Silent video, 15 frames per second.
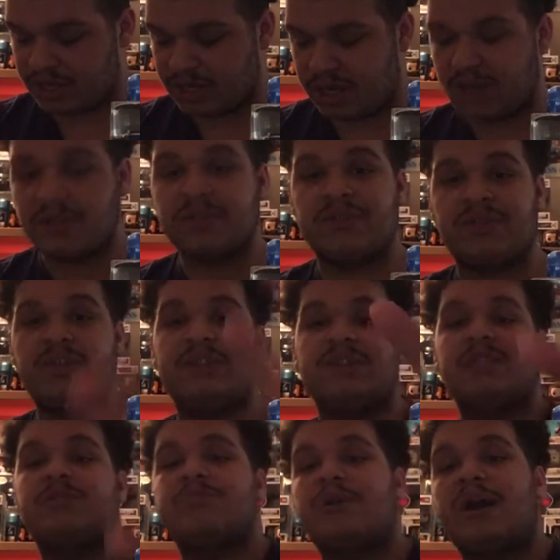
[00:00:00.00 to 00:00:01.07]
other than
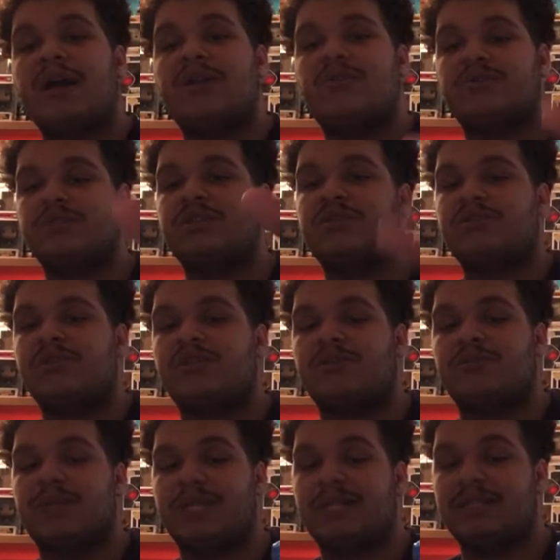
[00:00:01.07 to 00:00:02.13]
this pile, which I'll talk
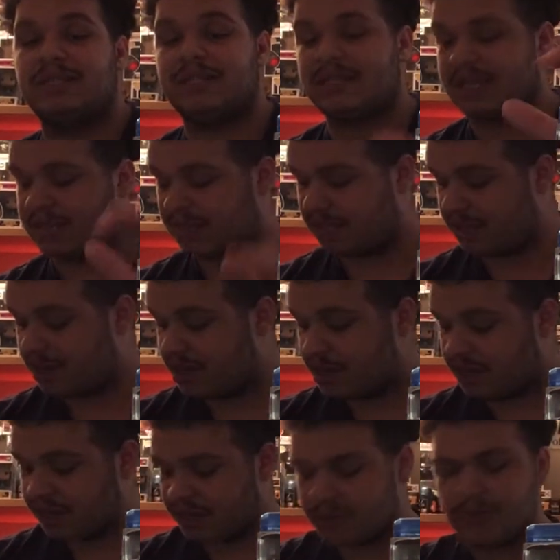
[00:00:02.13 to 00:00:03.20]
about in a second,
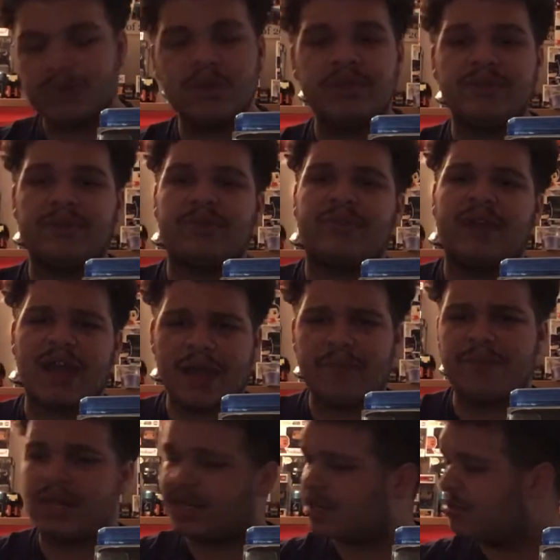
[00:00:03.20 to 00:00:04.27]
there weren't that
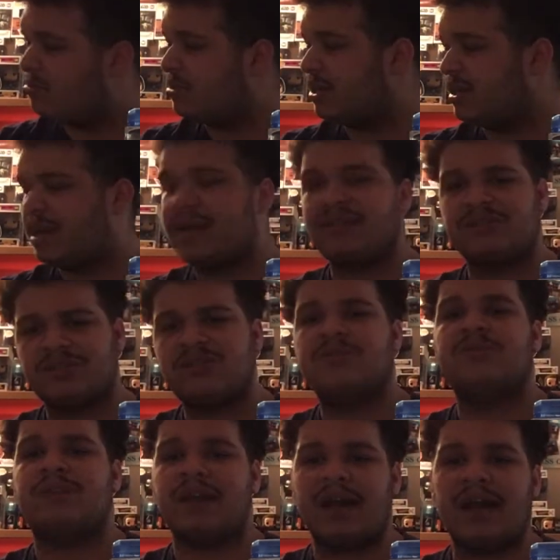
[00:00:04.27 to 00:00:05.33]
many, but I still
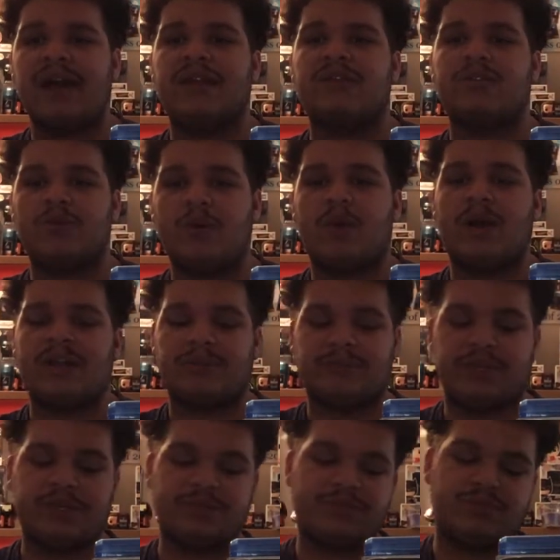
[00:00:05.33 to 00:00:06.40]
got quite a
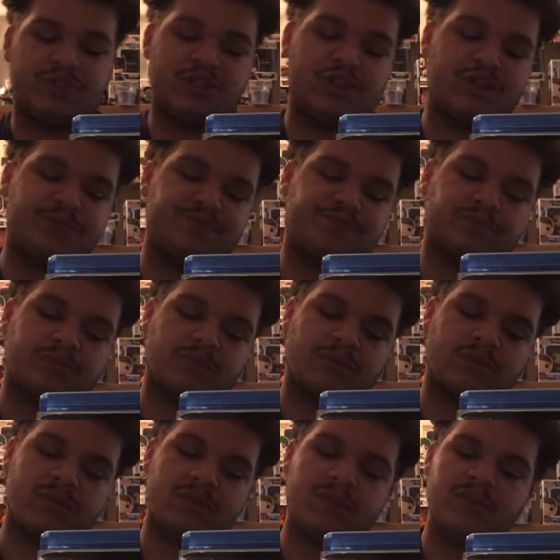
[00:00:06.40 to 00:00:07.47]
bit. So,
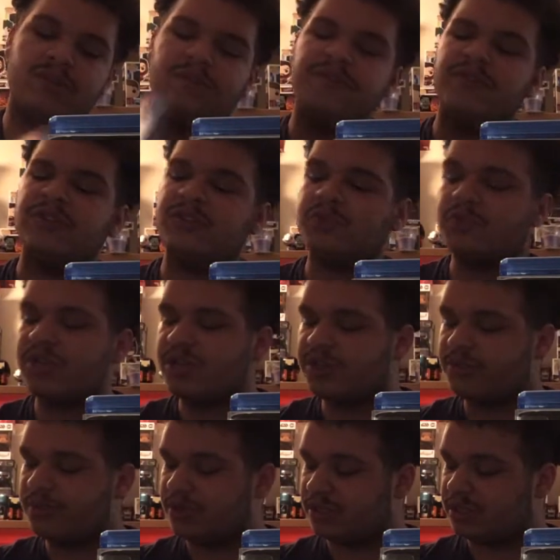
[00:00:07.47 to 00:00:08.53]
first
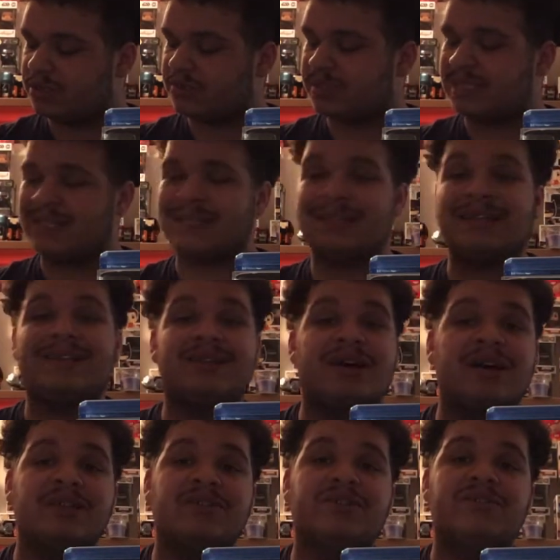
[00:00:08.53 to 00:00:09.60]
one, this was like
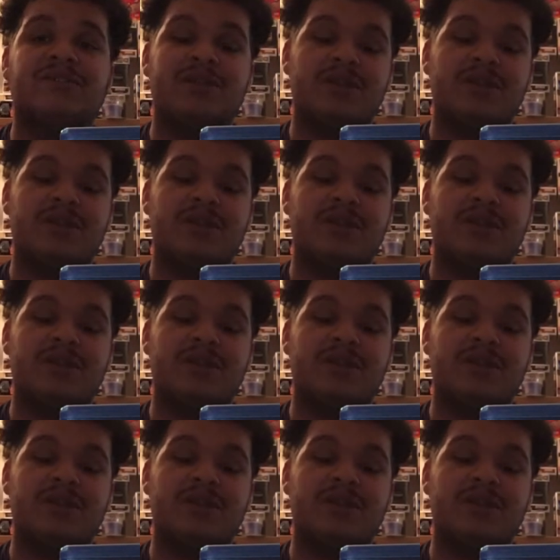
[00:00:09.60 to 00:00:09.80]
$10.